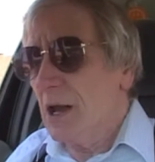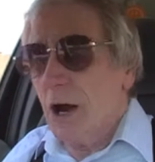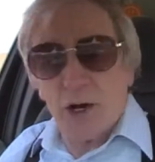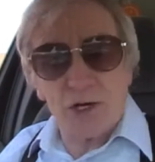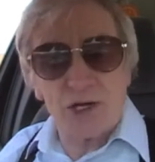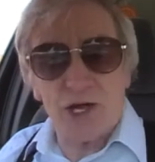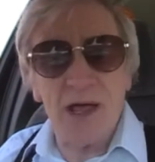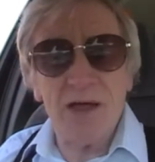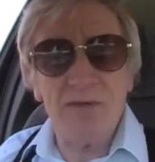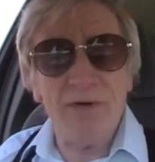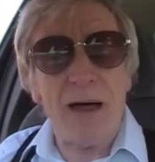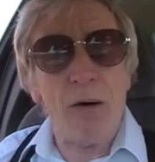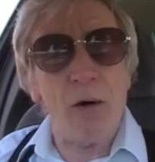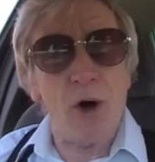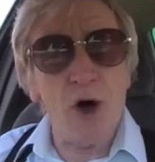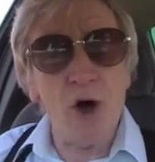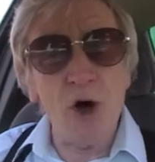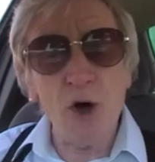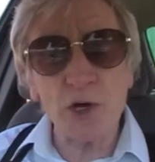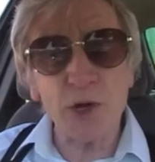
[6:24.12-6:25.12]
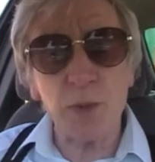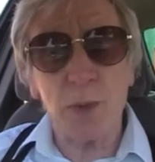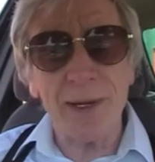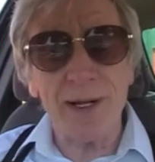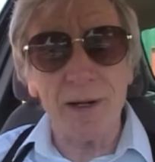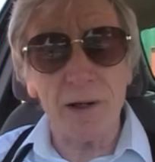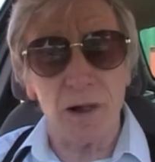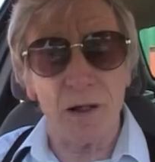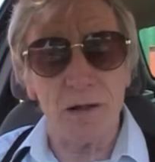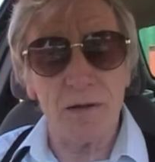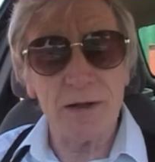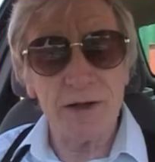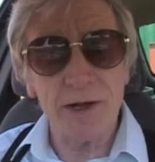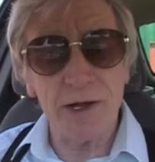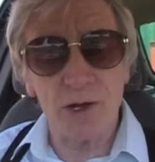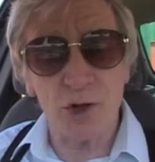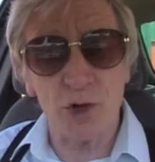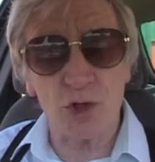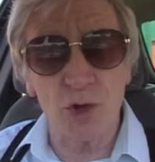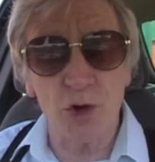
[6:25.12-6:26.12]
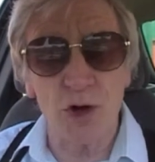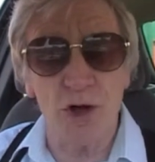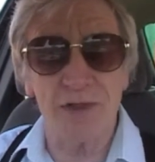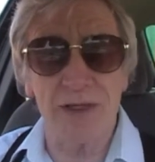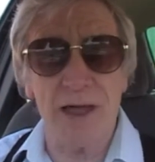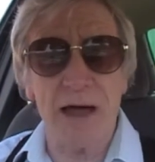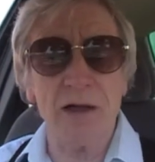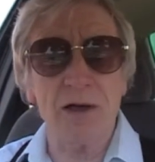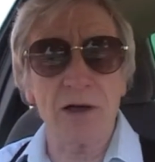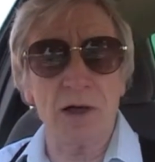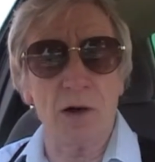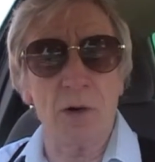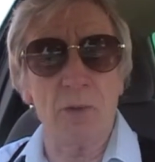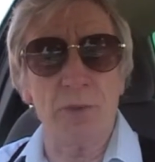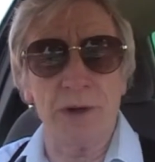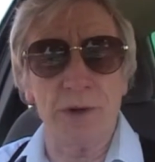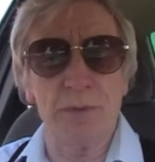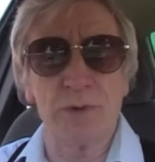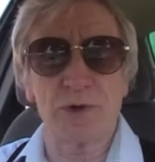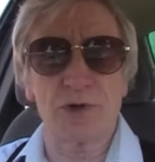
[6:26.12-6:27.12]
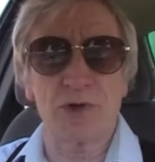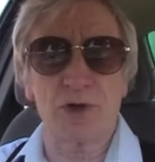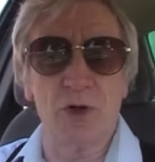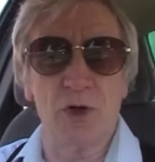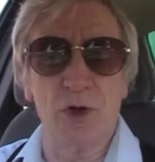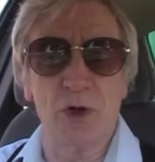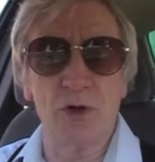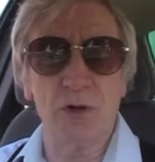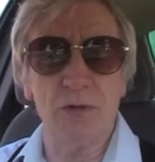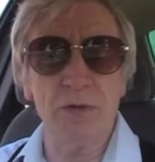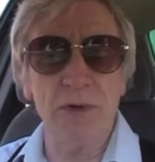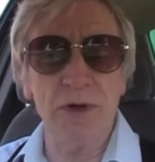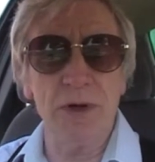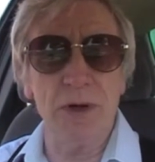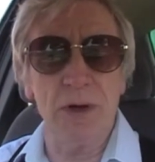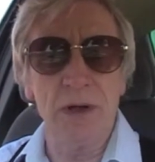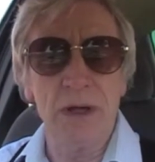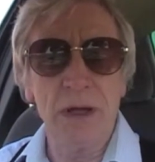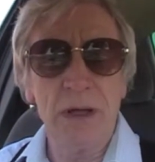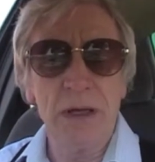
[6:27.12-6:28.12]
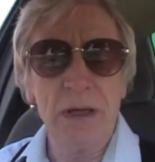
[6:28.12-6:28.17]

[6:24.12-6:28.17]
Save Our Hospital? You'd have thought that would have got people stirred up, wouldn't you?